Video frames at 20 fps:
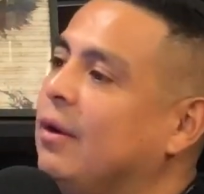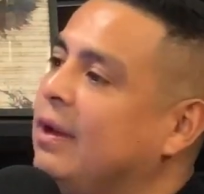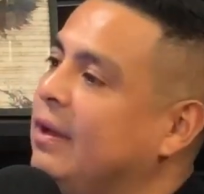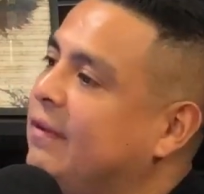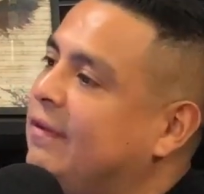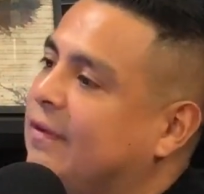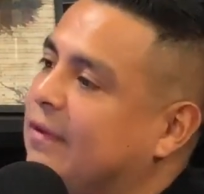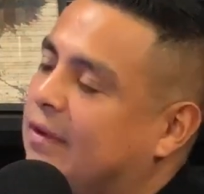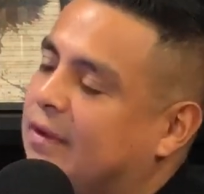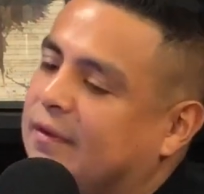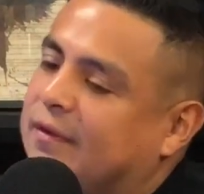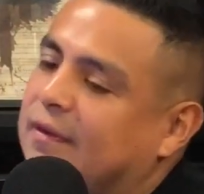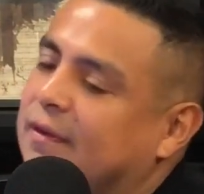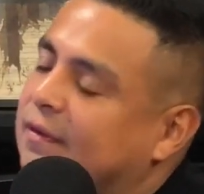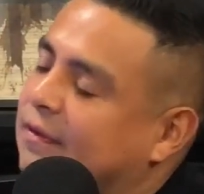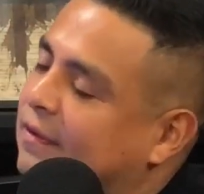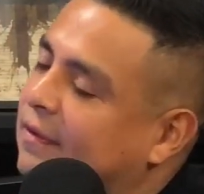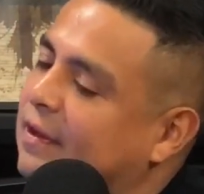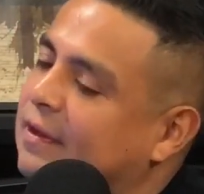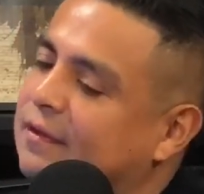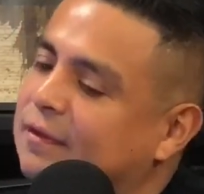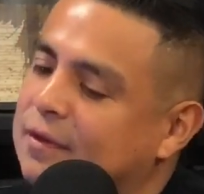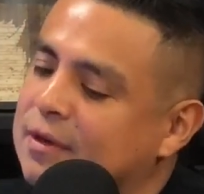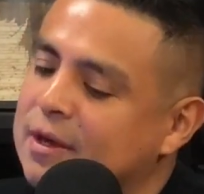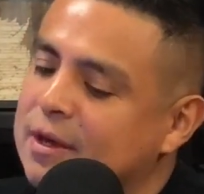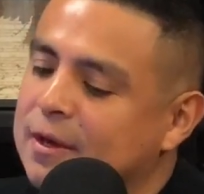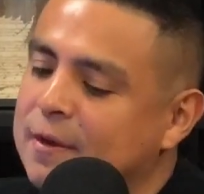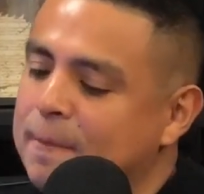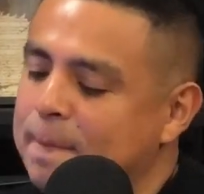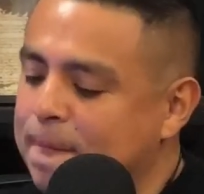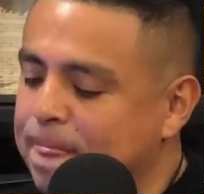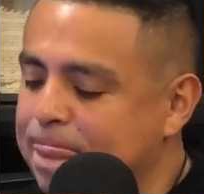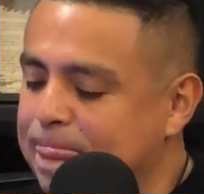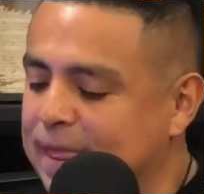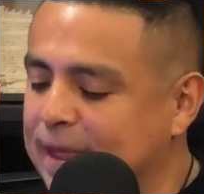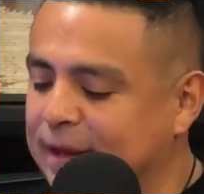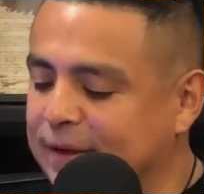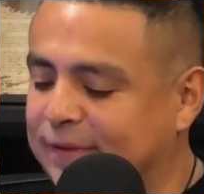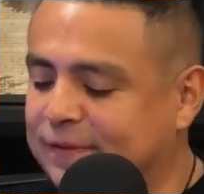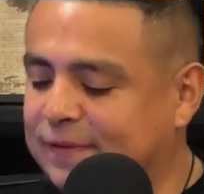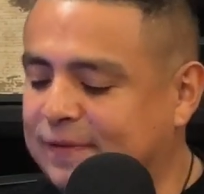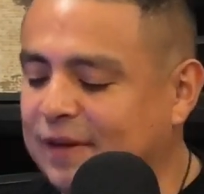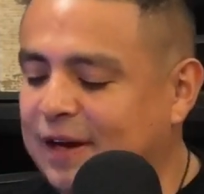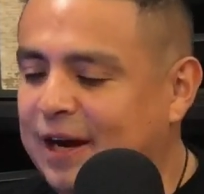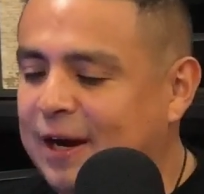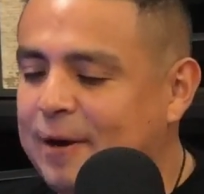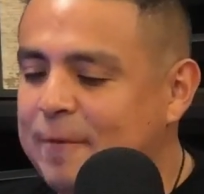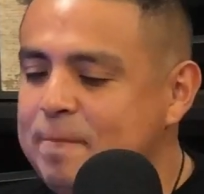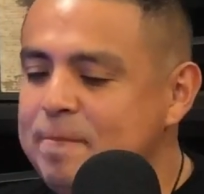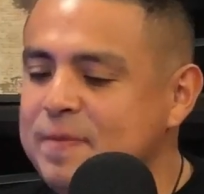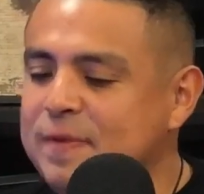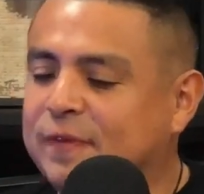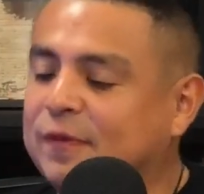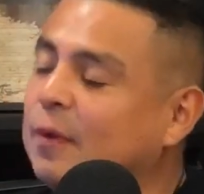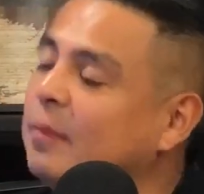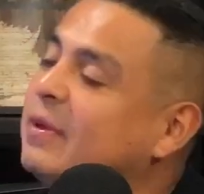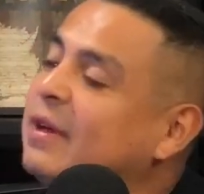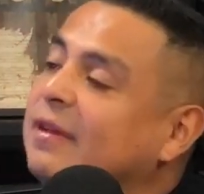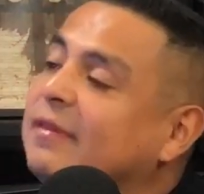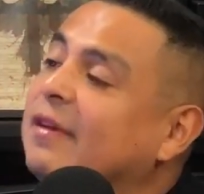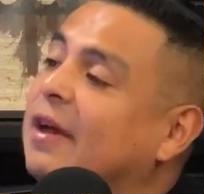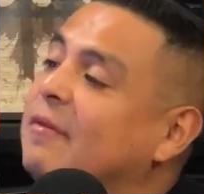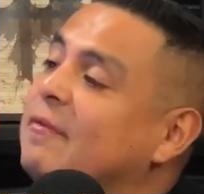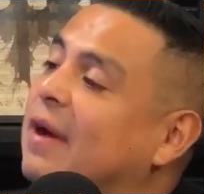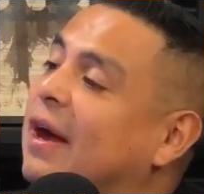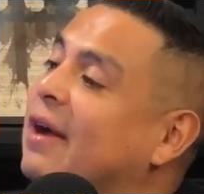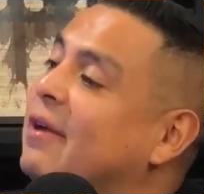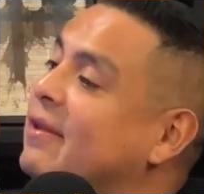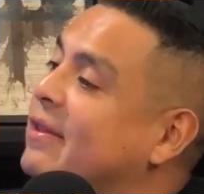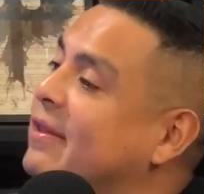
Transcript: it's because it's it, it's uh, sometimes I, I